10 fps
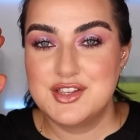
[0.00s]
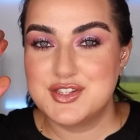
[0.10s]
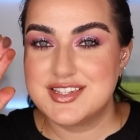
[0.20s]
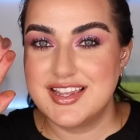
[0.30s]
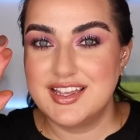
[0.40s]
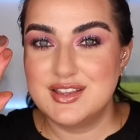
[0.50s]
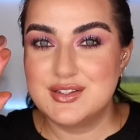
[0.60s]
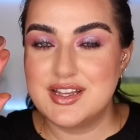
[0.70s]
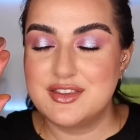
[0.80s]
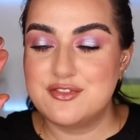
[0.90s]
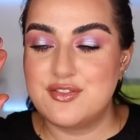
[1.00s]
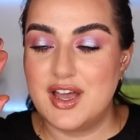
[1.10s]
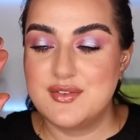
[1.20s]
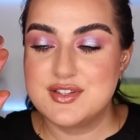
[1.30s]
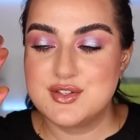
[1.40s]
Just take a look at the
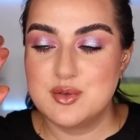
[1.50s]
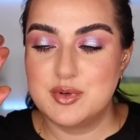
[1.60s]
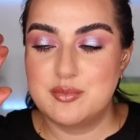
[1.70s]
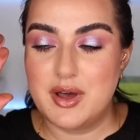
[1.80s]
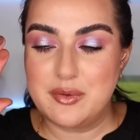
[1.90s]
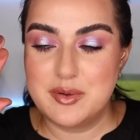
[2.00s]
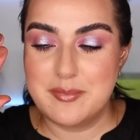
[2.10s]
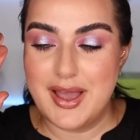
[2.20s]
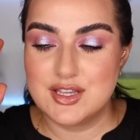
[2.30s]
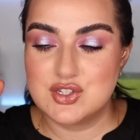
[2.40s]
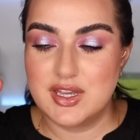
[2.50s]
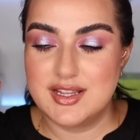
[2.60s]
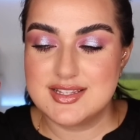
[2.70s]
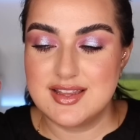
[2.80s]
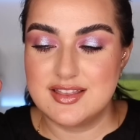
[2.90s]
five super buttery matte
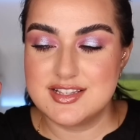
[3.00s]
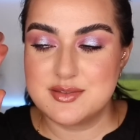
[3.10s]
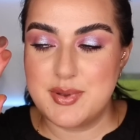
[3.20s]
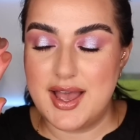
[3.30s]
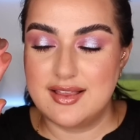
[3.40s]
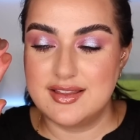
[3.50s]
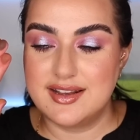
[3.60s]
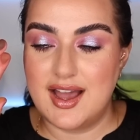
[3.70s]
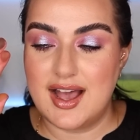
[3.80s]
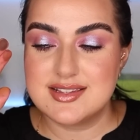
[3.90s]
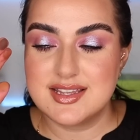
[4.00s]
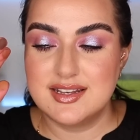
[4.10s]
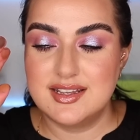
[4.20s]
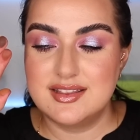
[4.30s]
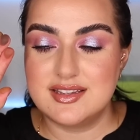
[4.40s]
shades that this palette has in
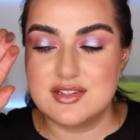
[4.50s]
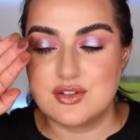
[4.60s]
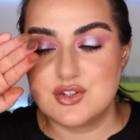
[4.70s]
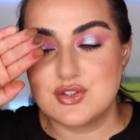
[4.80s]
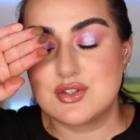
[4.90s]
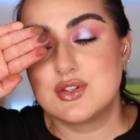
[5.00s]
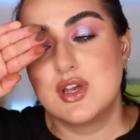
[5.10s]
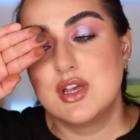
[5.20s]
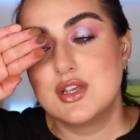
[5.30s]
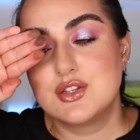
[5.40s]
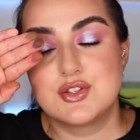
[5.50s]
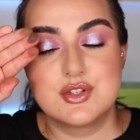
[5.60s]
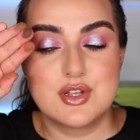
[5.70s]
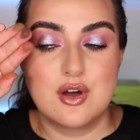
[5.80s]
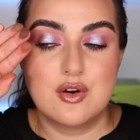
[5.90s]
it. These are just
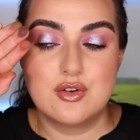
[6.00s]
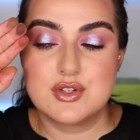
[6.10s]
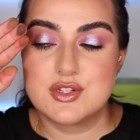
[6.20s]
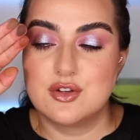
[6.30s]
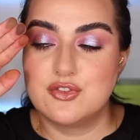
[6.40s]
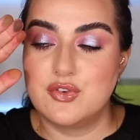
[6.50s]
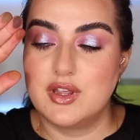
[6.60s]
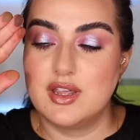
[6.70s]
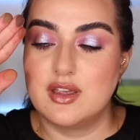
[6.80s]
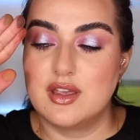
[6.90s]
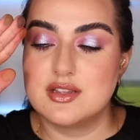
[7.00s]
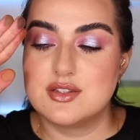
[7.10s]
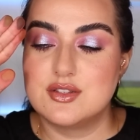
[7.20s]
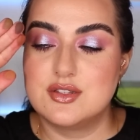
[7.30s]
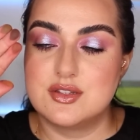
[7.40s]
so, so freaking
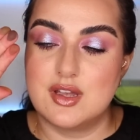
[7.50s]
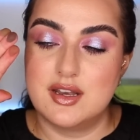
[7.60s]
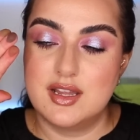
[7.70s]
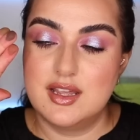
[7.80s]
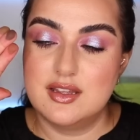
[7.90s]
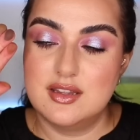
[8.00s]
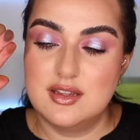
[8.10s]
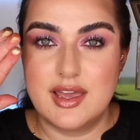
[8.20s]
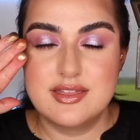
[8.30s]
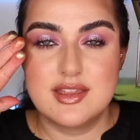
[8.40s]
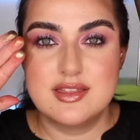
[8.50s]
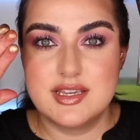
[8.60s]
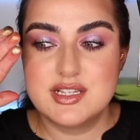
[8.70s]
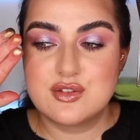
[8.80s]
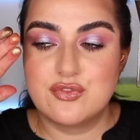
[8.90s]
stunning. And then
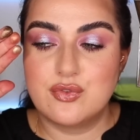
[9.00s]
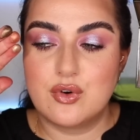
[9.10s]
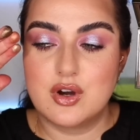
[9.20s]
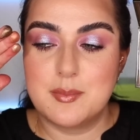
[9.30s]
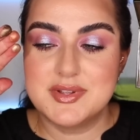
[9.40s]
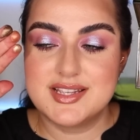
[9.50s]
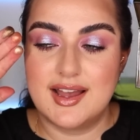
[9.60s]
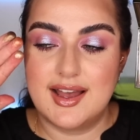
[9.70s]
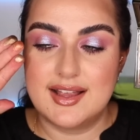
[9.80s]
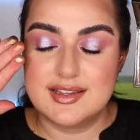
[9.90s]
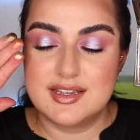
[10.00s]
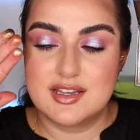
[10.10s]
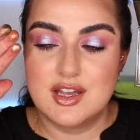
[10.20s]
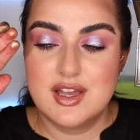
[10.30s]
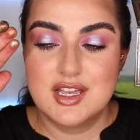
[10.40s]
these four
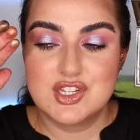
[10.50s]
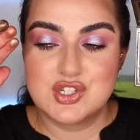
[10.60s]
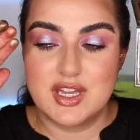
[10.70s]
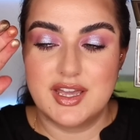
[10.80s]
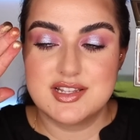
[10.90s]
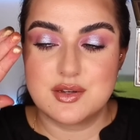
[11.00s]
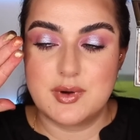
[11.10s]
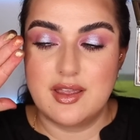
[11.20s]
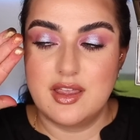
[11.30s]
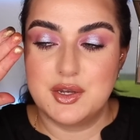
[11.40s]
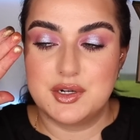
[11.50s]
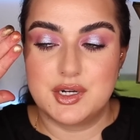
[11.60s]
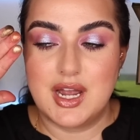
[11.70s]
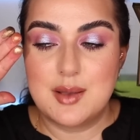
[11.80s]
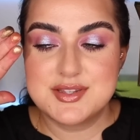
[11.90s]
metallic shades right here
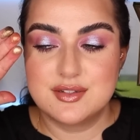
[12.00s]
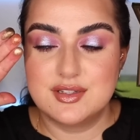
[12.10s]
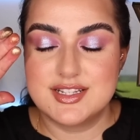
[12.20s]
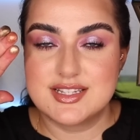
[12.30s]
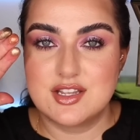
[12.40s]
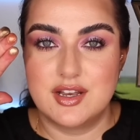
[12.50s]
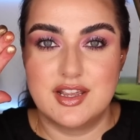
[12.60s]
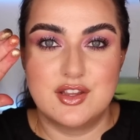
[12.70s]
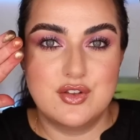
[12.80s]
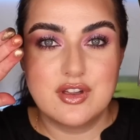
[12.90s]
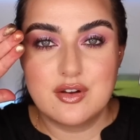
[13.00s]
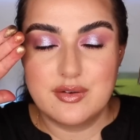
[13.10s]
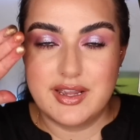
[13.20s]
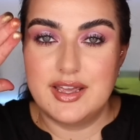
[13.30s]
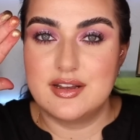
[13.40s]
are absolutely stunning and you can
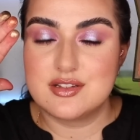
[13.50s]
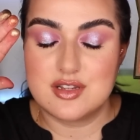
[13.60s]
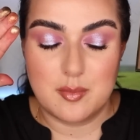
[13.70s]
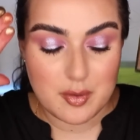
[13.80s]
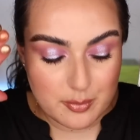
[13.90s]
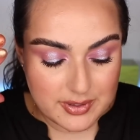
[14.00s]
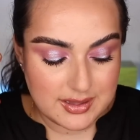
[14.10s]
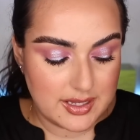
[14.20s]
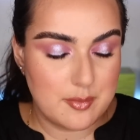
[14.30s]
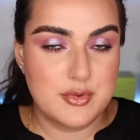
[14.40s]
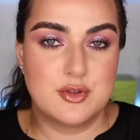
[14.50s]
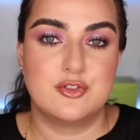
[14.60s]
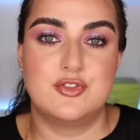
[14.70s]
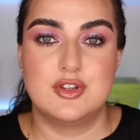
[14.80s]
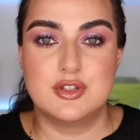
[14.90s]
create some really
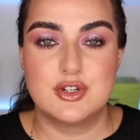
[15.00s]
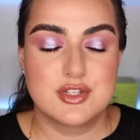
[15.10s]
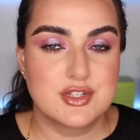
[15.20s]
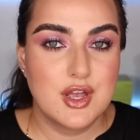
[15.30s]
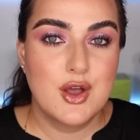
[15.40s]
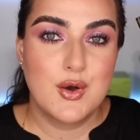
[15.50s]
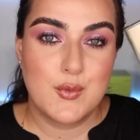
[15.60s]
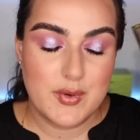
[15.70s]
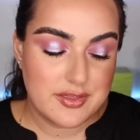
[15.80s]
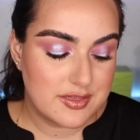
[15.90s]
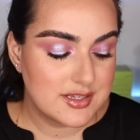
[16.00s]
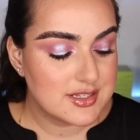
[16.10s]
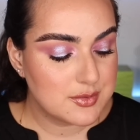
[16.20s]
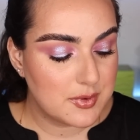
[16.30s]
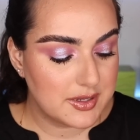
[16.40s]
beautiful looks with
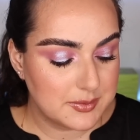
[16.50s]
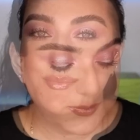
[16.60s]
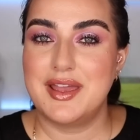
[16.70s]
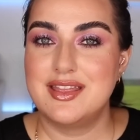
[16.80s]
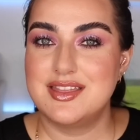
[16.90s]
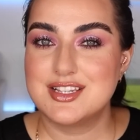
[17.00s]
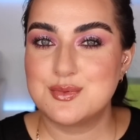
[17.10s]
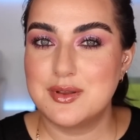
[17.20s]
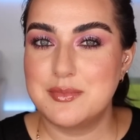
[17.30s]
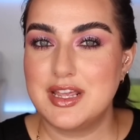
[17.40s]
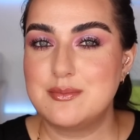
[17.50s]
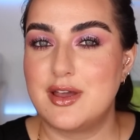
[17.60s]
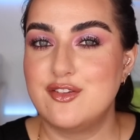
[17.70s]
this one and this one being my